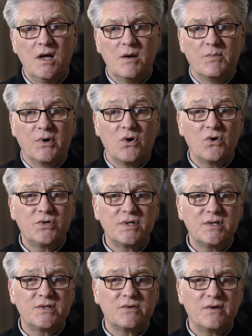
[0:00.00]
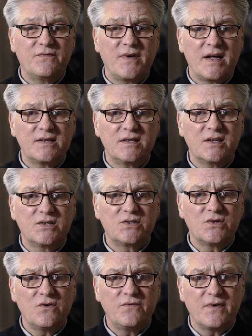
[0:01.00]
But oceans are advancing
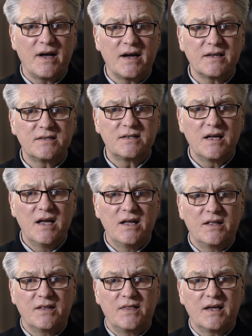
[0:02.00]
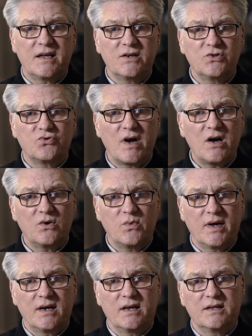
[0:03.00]
so fast that they can drown
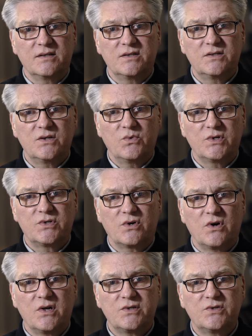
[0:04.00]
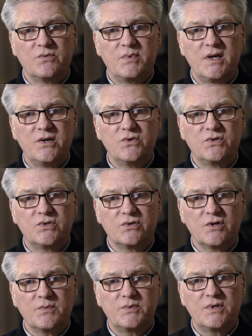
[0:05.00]
wetlands, which are also being
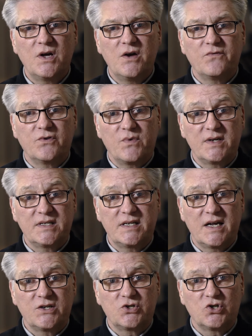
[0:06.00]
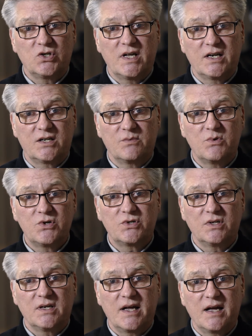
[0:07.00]
usurped for residential and
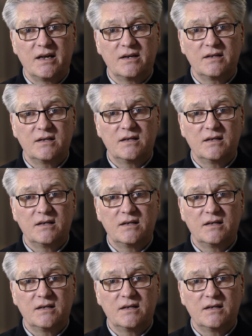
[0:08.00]
commercial land.